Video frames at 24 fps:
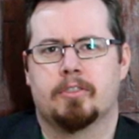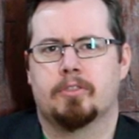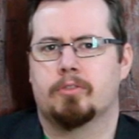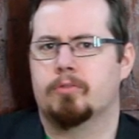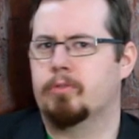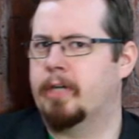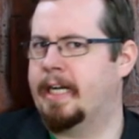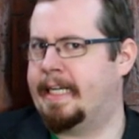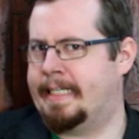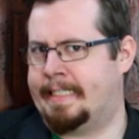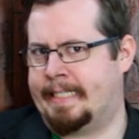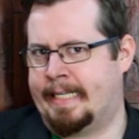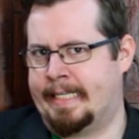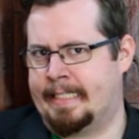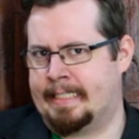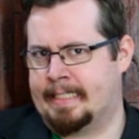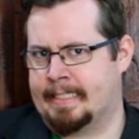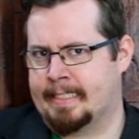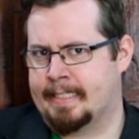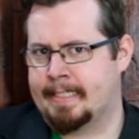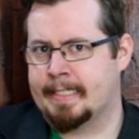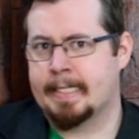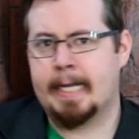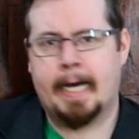
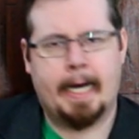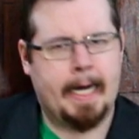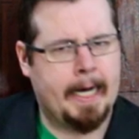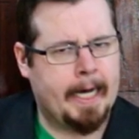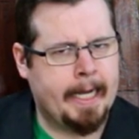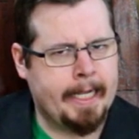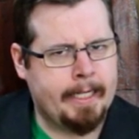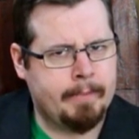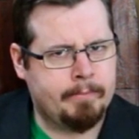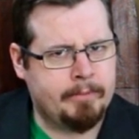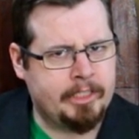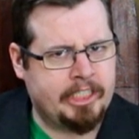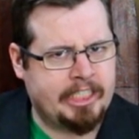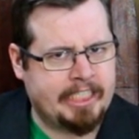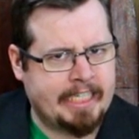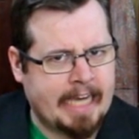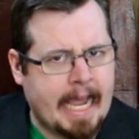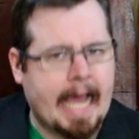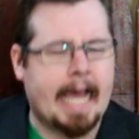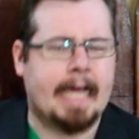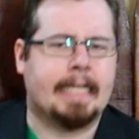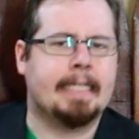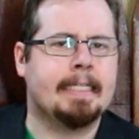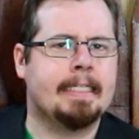Ratings. I am
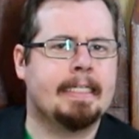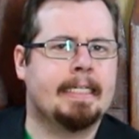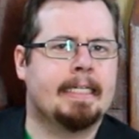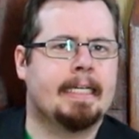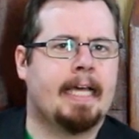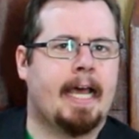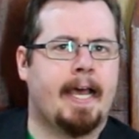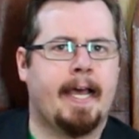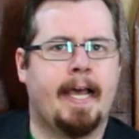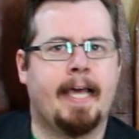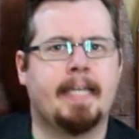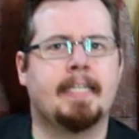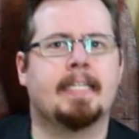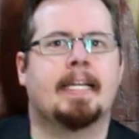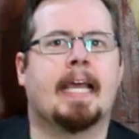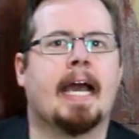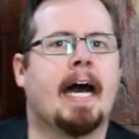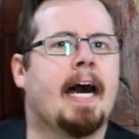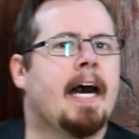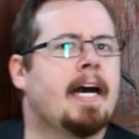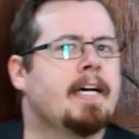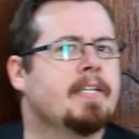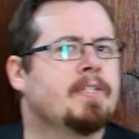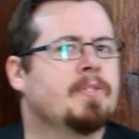Shad, and
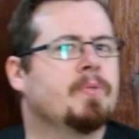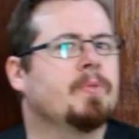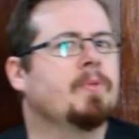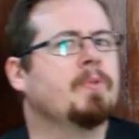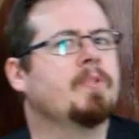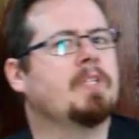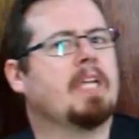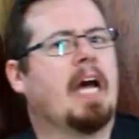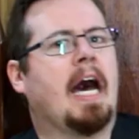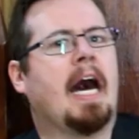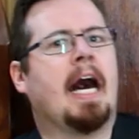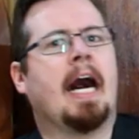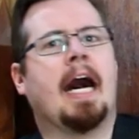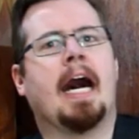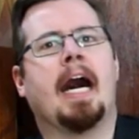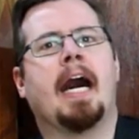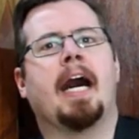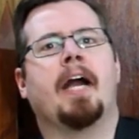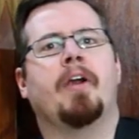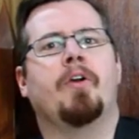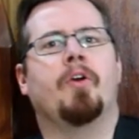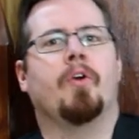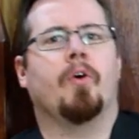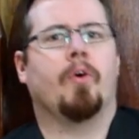castles
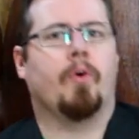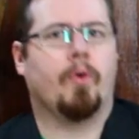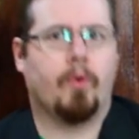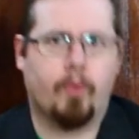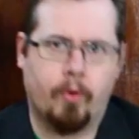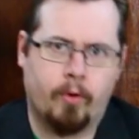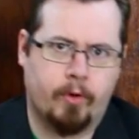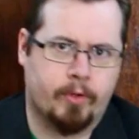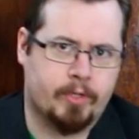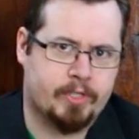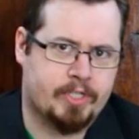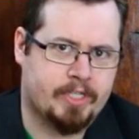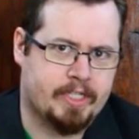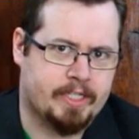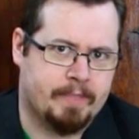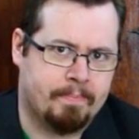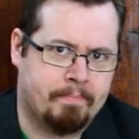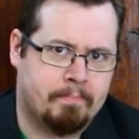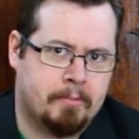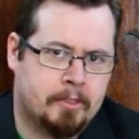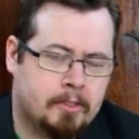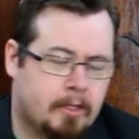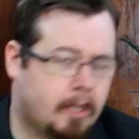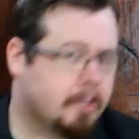are
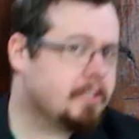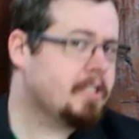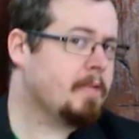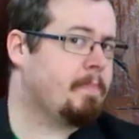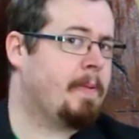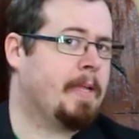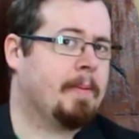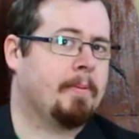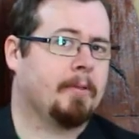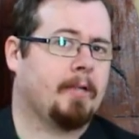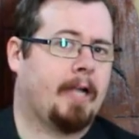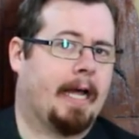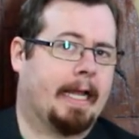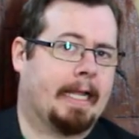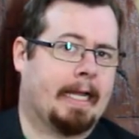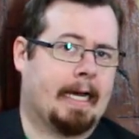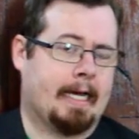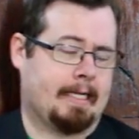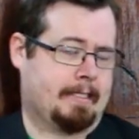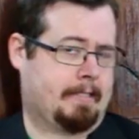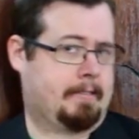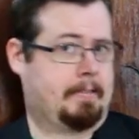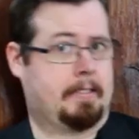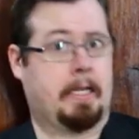awesome. Lots of people like
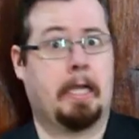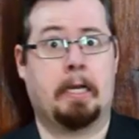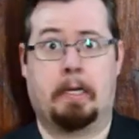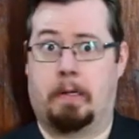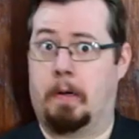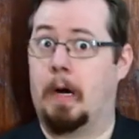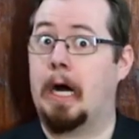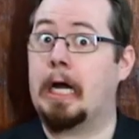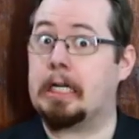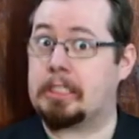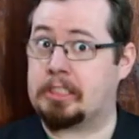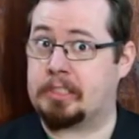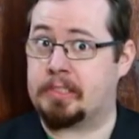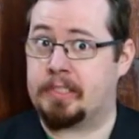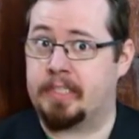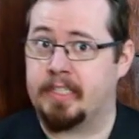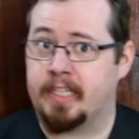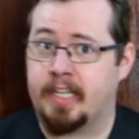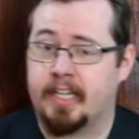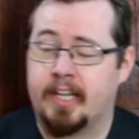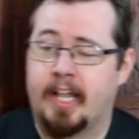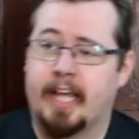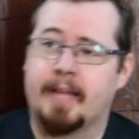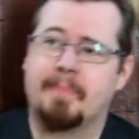castles. I know I
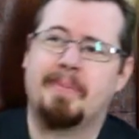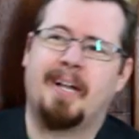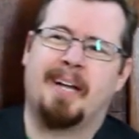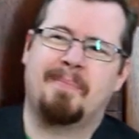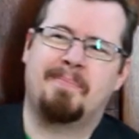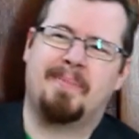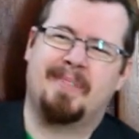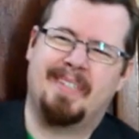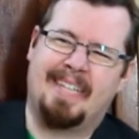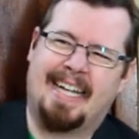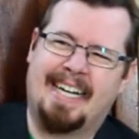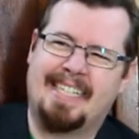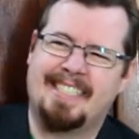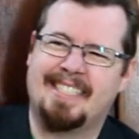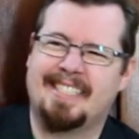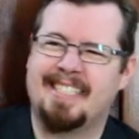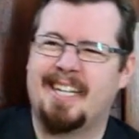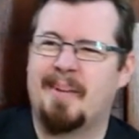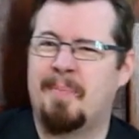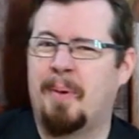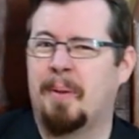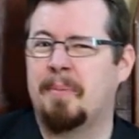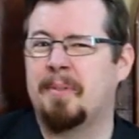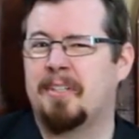certainly like, but
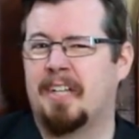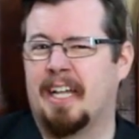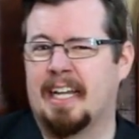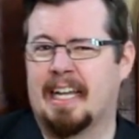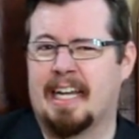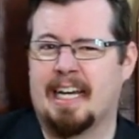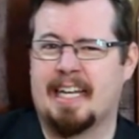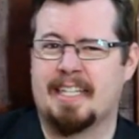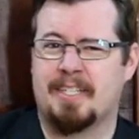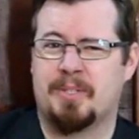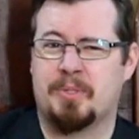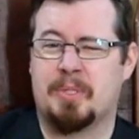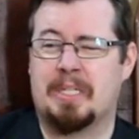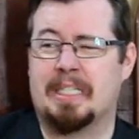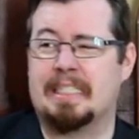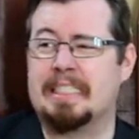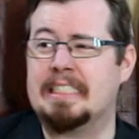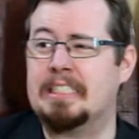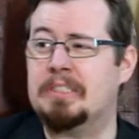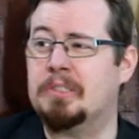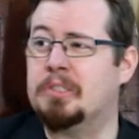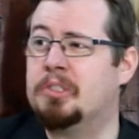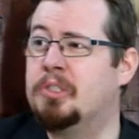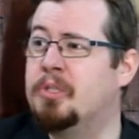actually I probably like castles a
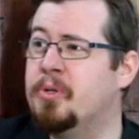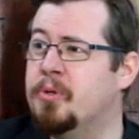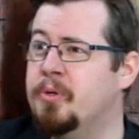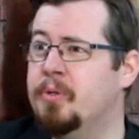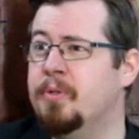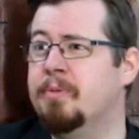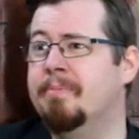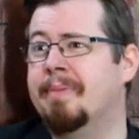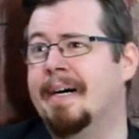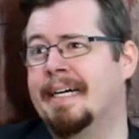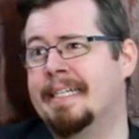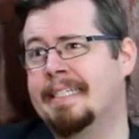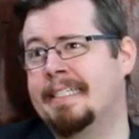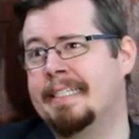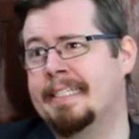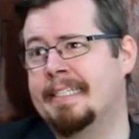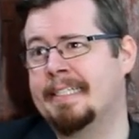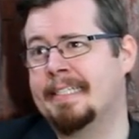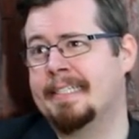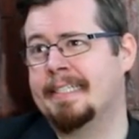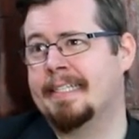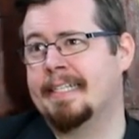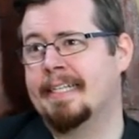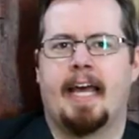little too
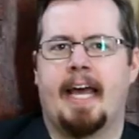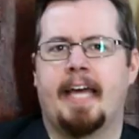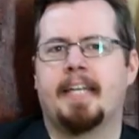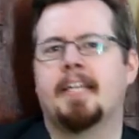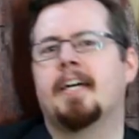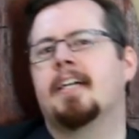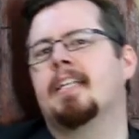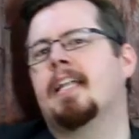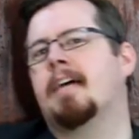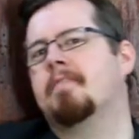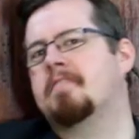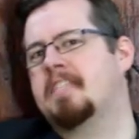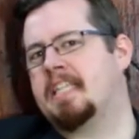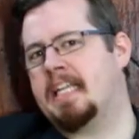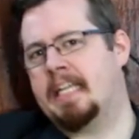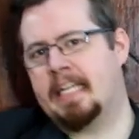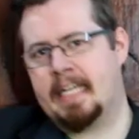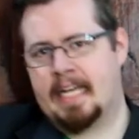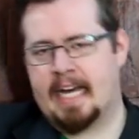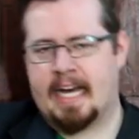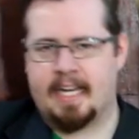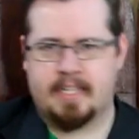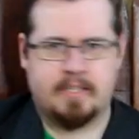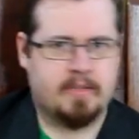much. And I love seeing
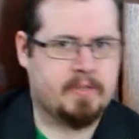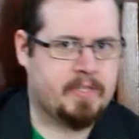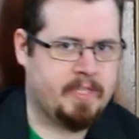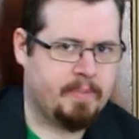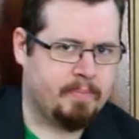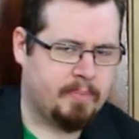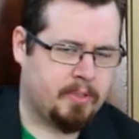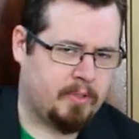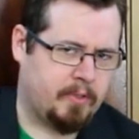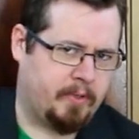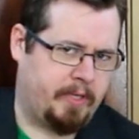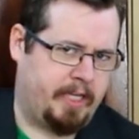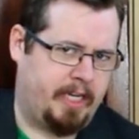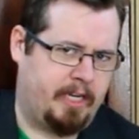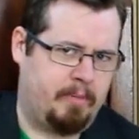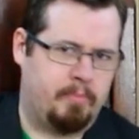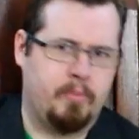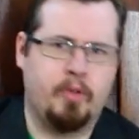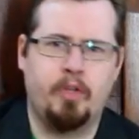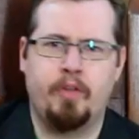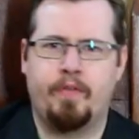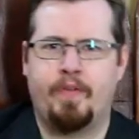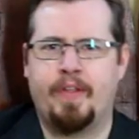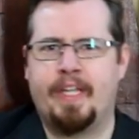castles employed in
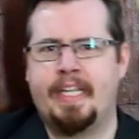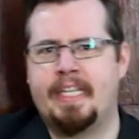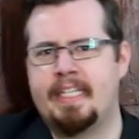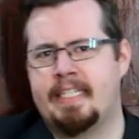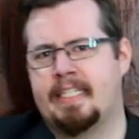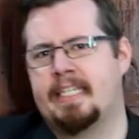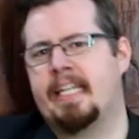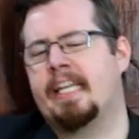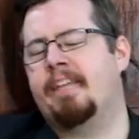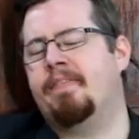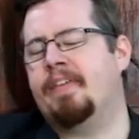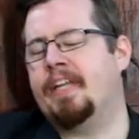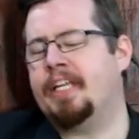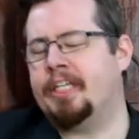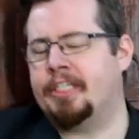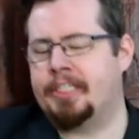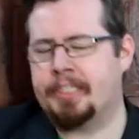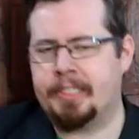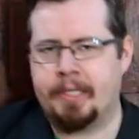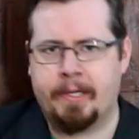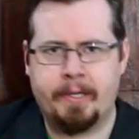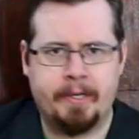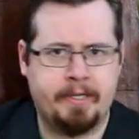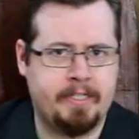movies, TV
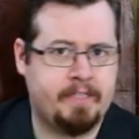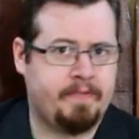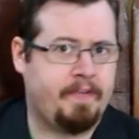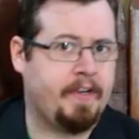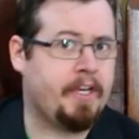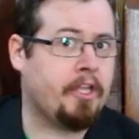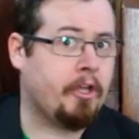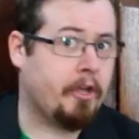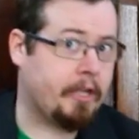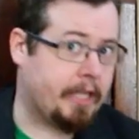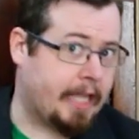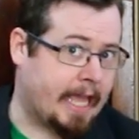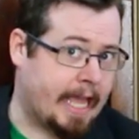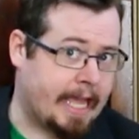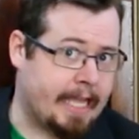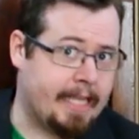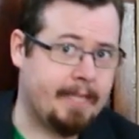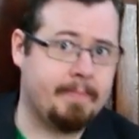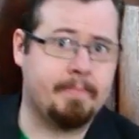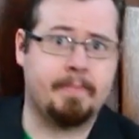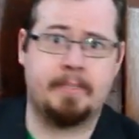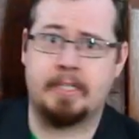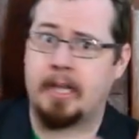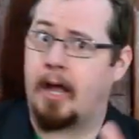shows, video
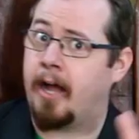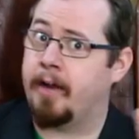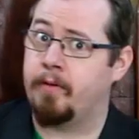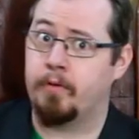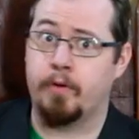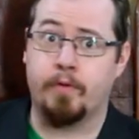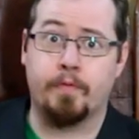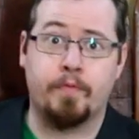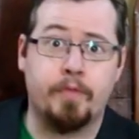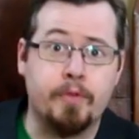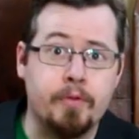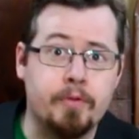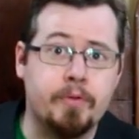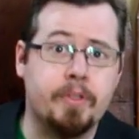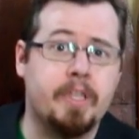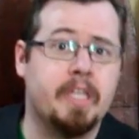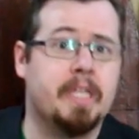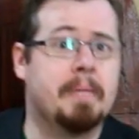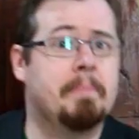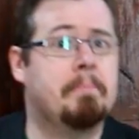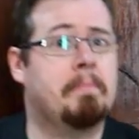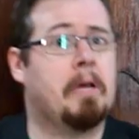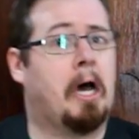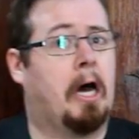games. I review
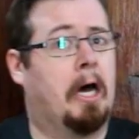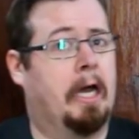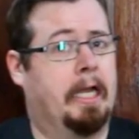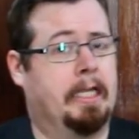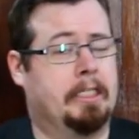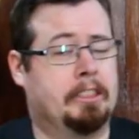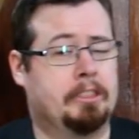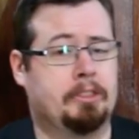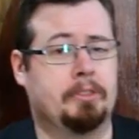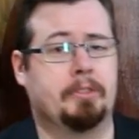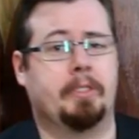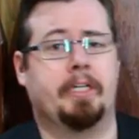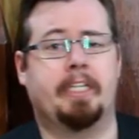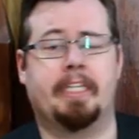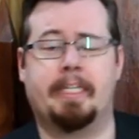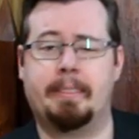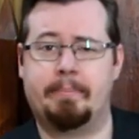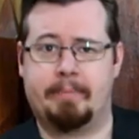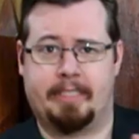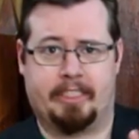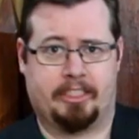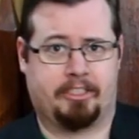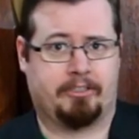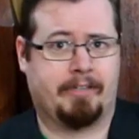them, I enjoy
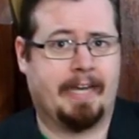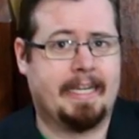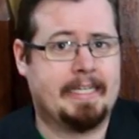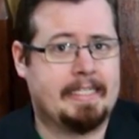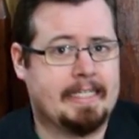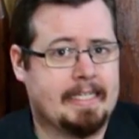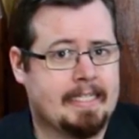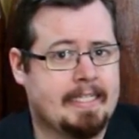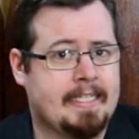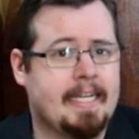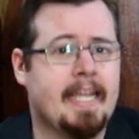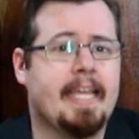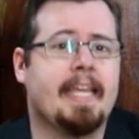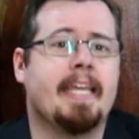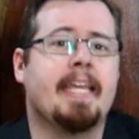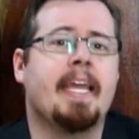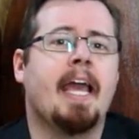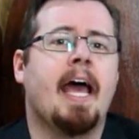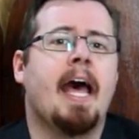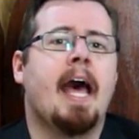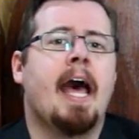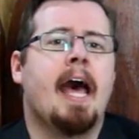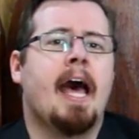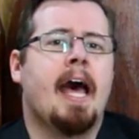them, it's great to
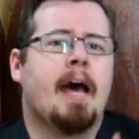see.